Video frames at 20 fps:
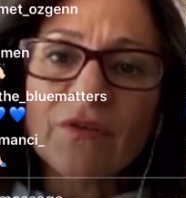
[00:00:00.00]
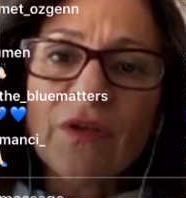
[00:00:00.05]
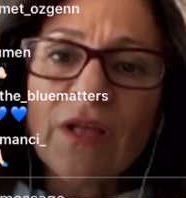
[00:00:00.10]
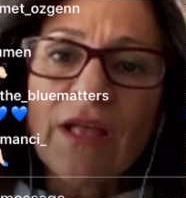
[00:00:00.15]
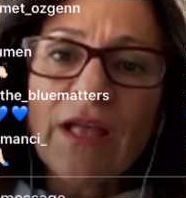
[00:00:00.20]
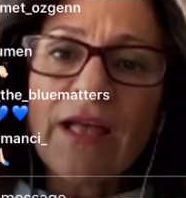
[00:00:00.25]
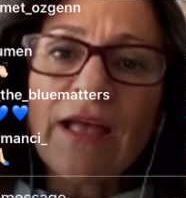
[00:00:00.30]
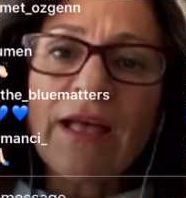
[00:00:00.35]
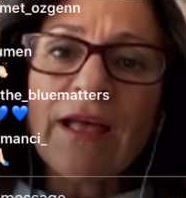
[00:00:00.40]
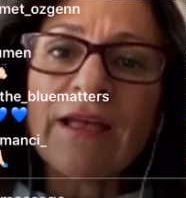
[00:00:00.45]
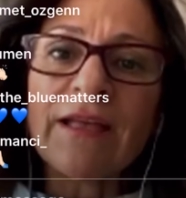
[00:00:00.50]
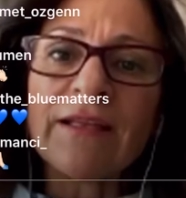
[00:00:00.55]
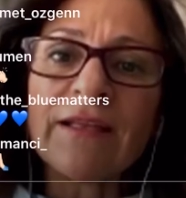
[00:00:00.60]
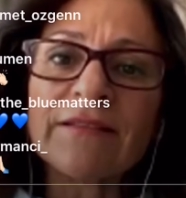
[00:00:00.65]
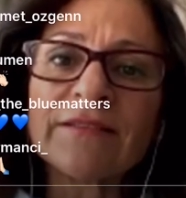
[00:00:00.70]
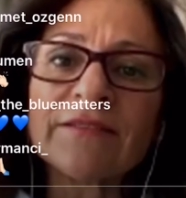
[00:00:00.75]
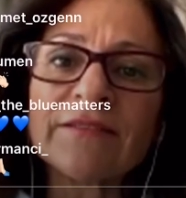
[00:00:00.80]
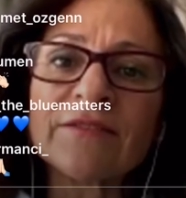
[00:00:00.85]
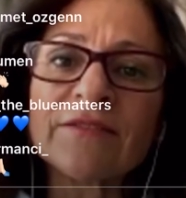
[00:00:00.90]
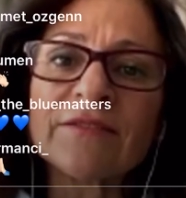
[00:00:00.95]
And
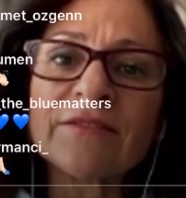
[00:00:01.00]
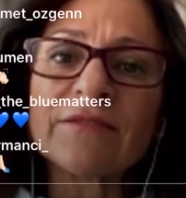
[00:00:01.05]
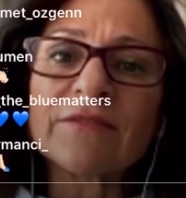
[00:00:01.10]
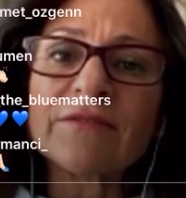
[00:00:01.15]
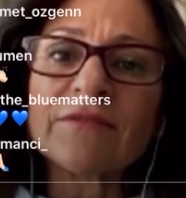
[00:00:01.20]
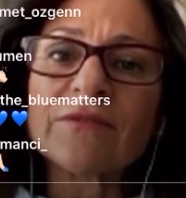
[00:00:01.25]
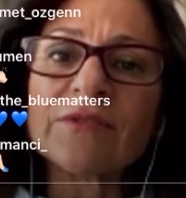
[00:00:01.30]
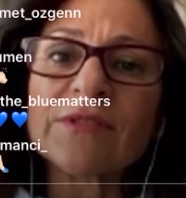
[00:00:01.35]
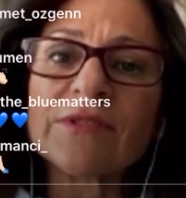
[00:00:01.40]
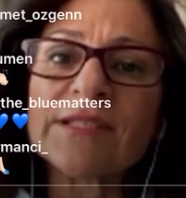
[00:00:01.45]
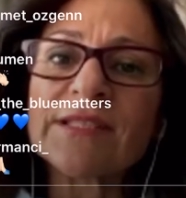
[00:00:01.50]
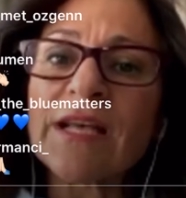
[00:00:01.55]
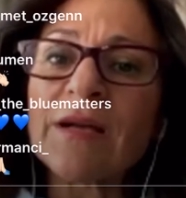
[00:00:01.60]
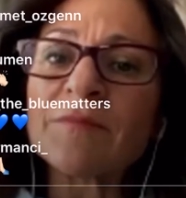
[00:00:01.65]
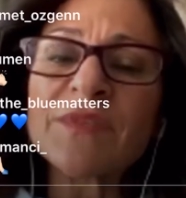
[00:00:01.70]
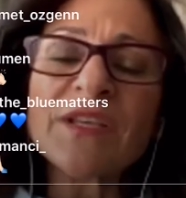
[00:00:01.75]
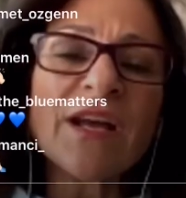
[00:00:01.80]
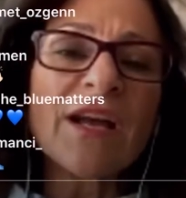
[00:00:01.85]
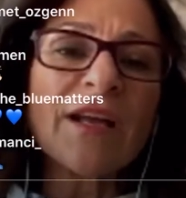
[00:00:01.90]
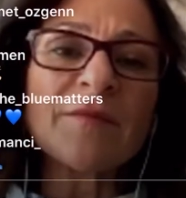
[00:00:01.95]

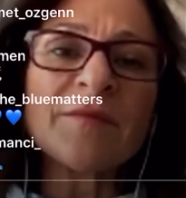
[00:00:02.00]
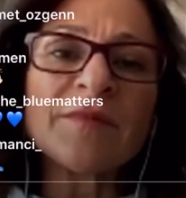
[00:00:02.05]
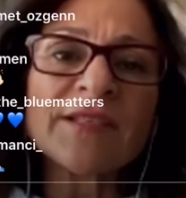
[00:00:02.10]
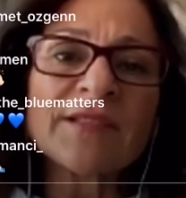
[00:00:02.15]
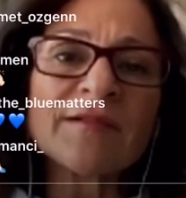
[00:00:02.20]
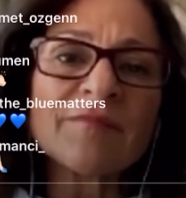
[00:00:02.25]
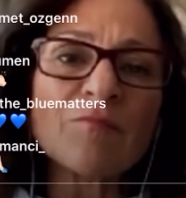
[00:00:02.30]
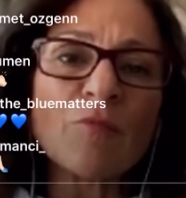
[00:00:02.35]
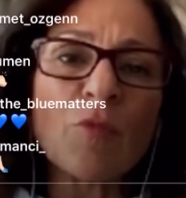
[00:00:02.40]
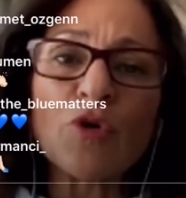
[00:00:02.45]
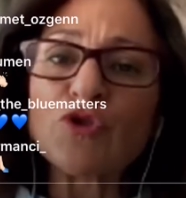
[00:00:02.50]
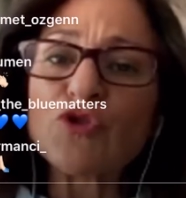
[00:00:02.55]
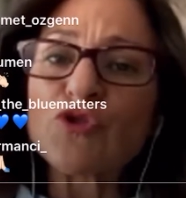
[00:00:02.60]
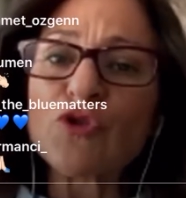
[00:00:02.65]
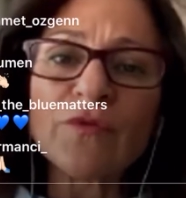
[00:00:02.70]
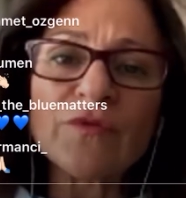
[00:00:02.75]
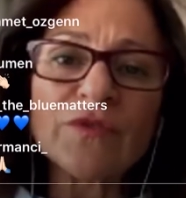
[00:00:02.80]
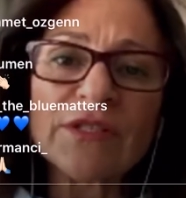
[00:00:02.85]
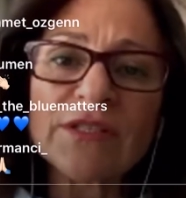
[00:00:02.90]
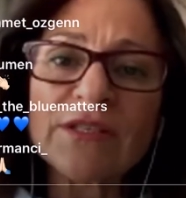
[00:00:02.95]
sometimes, most of the
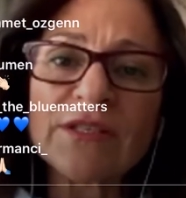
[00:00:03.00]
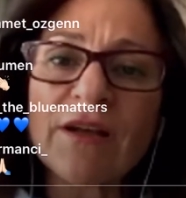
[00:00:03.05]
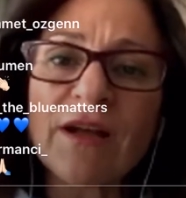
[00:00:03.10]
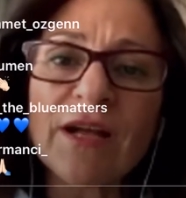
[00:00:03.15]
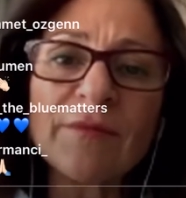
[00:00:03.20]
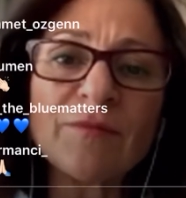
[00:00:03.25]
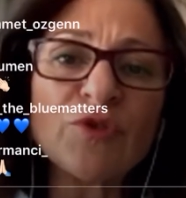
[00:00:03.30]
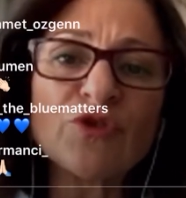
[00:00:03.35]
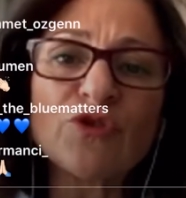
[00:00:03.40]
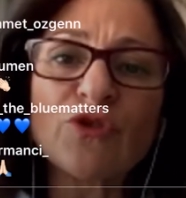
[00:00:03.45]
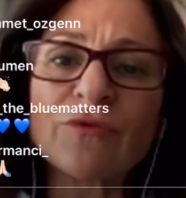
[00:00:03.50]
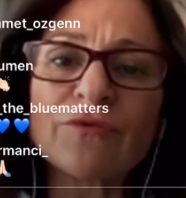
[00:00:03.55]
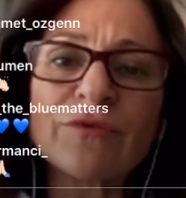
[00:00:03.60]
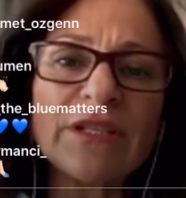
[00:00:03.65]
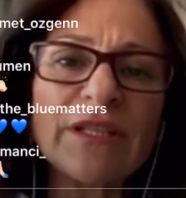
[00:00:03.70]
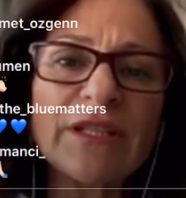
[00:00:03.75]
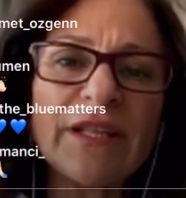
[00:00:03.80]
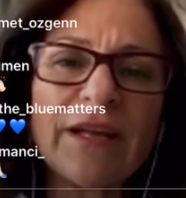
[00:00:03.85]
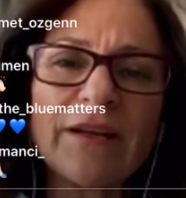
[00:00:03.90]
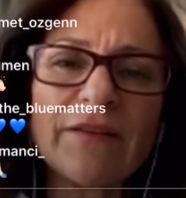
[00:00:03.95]
time, you don't really
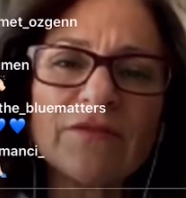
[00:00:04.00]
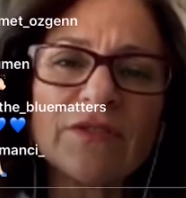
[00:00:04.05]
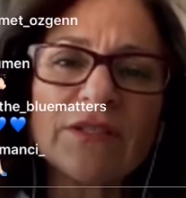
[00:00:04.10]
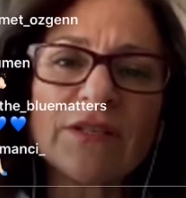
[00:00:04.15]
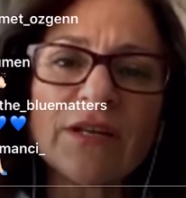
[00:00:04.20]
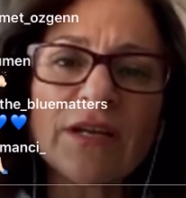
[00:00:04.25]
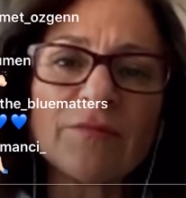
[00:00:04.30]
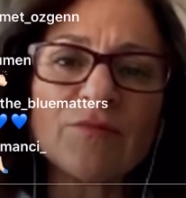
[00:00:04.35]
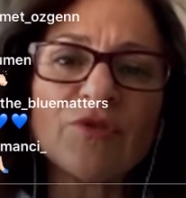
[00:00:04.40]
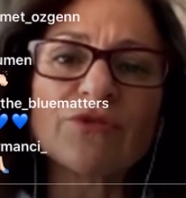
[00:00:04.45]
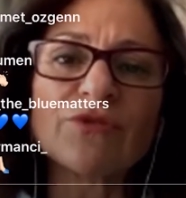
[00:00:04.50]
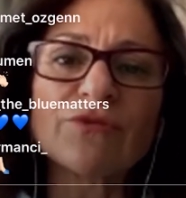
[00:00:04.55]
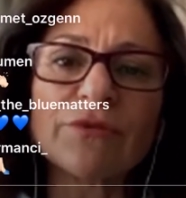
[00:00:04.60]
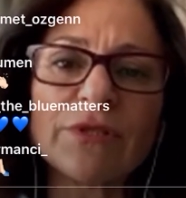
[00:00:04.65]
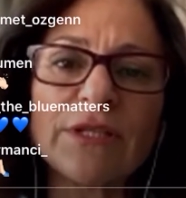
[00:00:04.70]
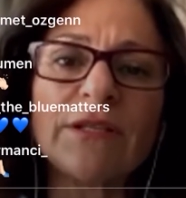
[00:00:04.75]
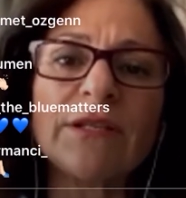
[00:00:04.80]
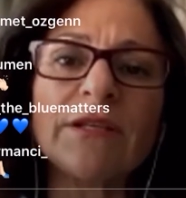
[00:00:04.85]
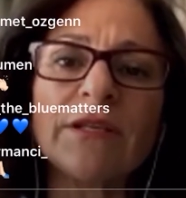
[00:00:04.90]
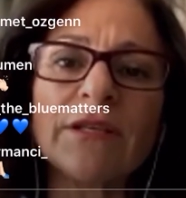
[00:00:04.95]
have the time to
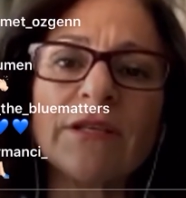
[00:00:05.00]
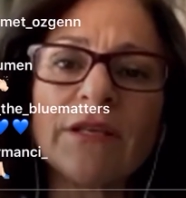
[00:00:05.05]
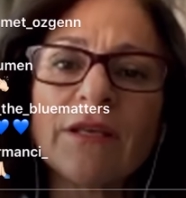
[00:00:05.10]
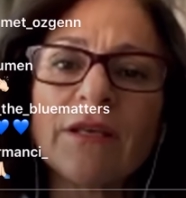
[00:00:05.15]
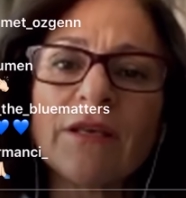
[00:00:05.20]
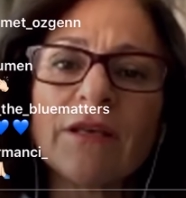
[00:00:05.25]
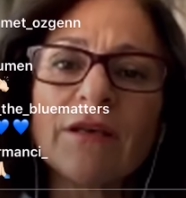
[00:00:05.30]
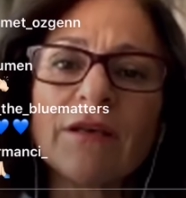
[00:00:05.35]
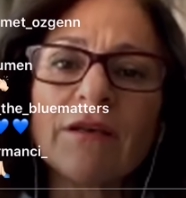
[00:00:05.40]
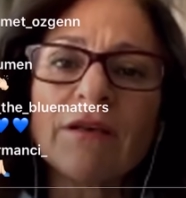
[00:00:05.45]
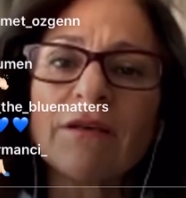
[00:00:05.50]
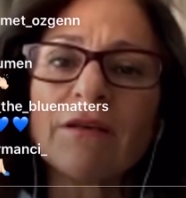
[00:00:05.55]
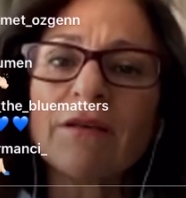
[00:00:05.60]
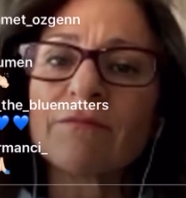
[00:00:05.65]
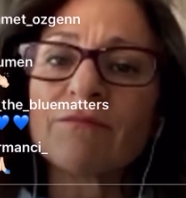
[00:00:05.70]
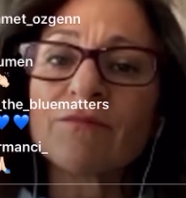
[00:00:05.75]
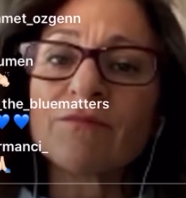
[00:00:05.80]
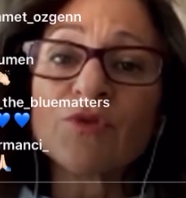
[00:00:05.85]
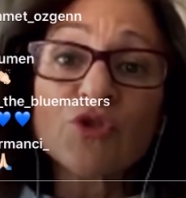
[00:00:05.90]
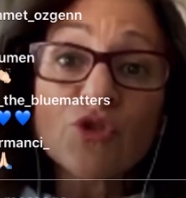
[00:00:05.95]
really
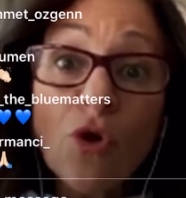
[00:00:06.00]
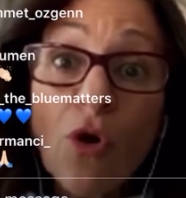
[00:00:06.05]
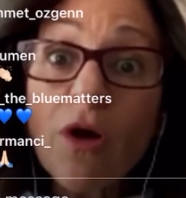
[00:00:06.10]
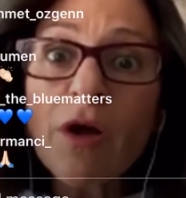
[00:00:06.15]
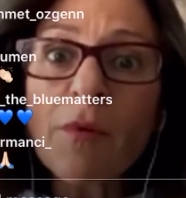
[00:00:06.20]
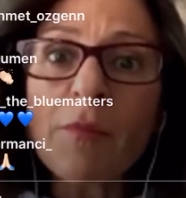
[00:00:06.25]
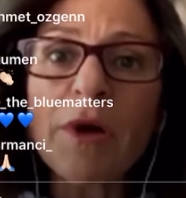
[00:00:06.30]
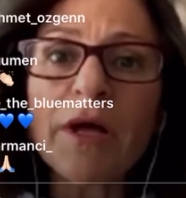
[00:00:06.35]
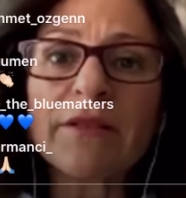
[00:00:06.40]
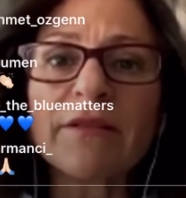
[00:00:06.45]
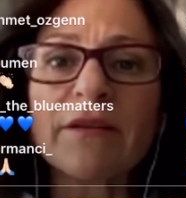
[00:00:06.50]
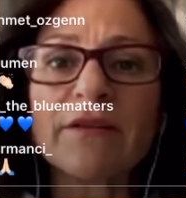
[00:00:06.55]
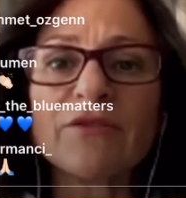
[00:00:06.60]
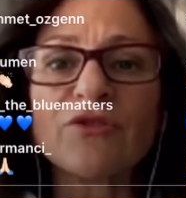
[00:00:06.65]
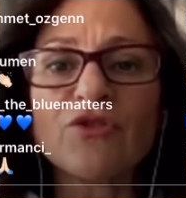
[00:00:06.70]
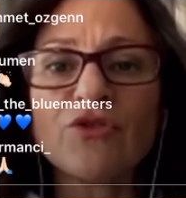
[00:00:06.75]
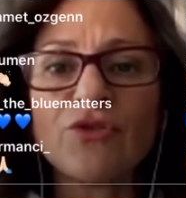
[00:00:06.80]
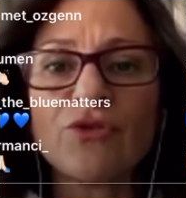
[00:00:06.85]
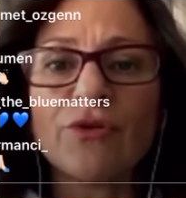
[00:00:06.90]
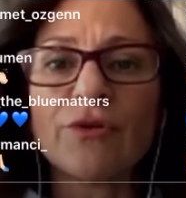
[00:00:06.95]
talk about that to
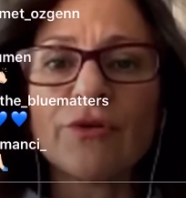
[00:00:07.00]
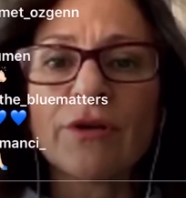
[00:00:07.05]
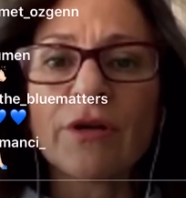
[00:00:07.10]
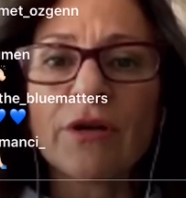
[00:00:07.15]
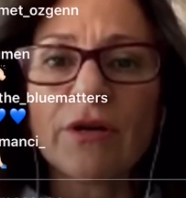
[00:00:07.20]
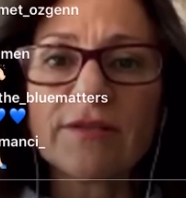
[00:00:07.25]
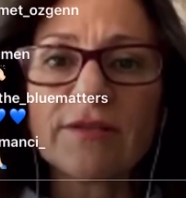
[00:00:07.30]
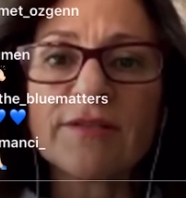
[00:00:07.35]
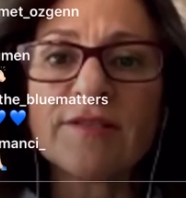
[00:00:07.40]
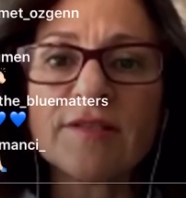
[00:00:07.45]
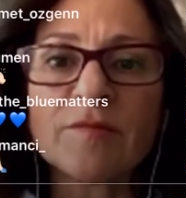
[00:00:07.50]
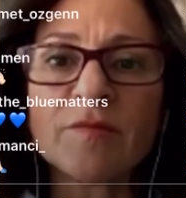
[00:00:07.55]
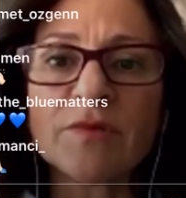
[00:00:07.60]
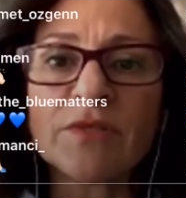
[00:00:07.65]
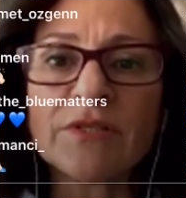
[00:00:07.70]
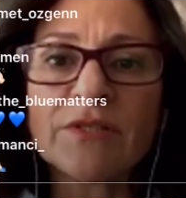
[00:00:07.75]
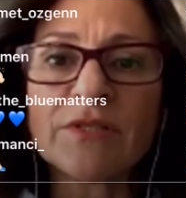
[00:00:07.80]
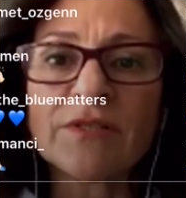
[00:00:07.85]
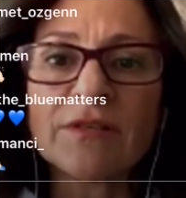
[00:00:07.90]
your customers.